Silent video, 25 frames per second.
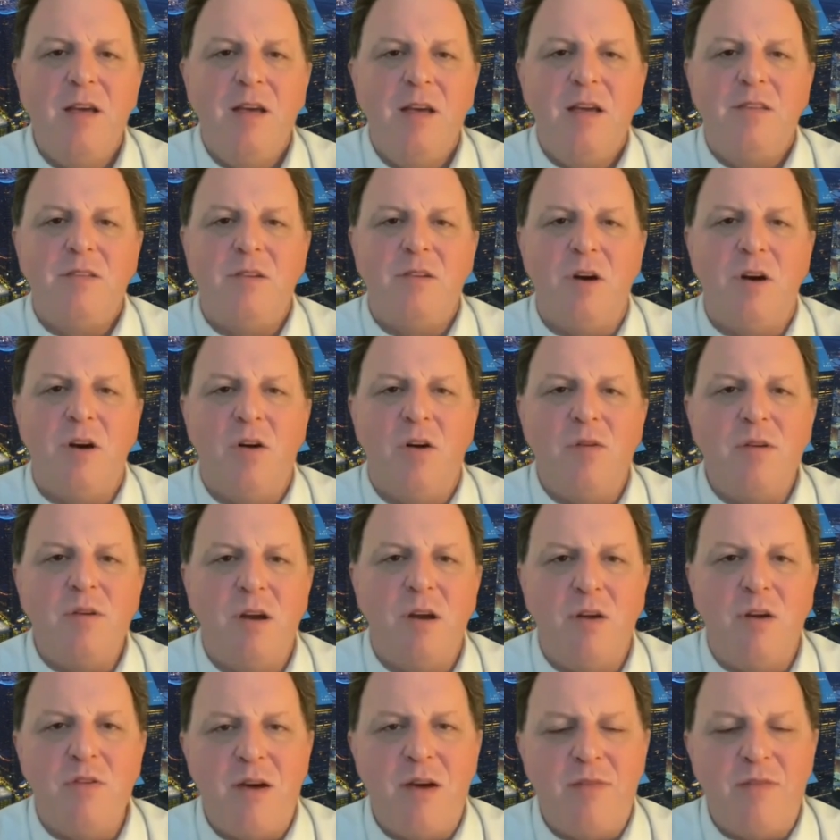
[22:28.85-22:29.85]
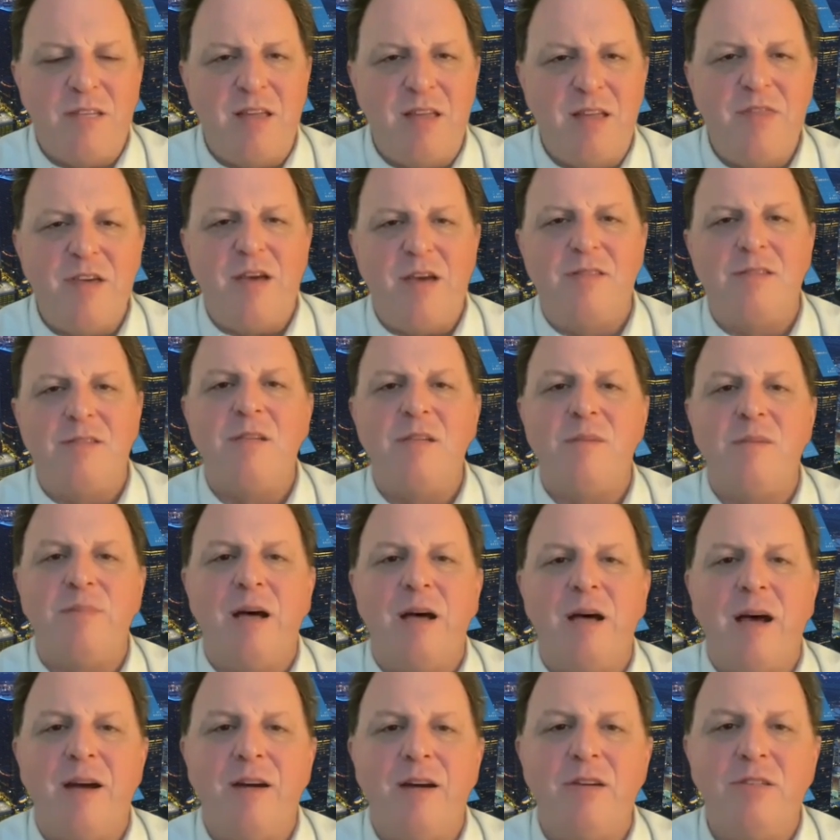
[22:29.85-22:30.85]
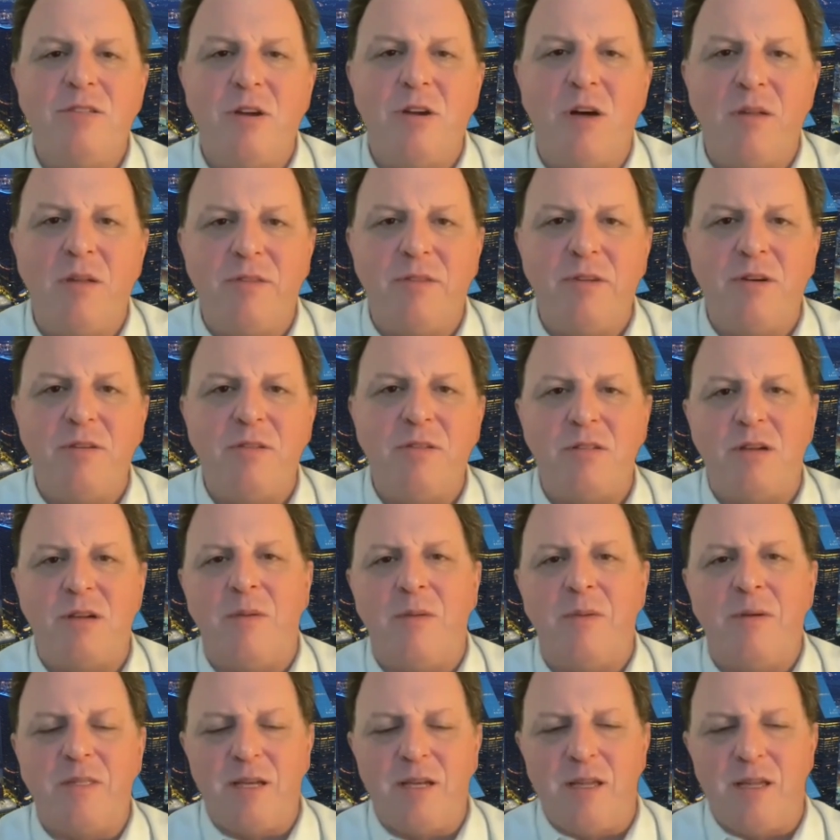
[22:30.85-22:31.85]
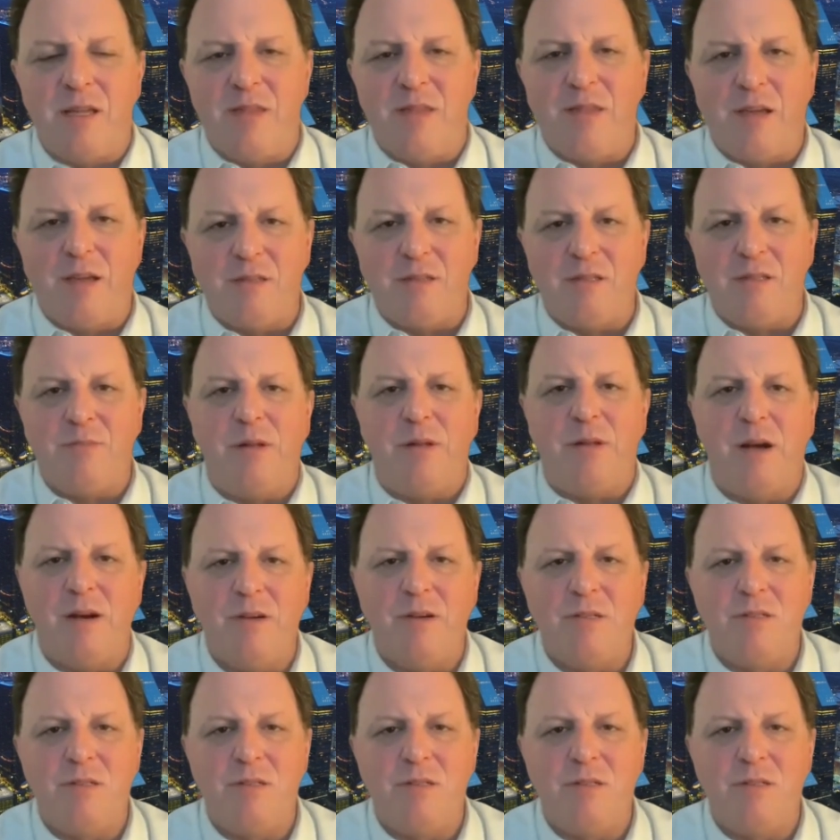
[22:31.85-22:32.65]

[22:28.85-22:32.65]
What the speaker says: So, you have 10,000 suppliers. Don't start with 10,000 suppliers.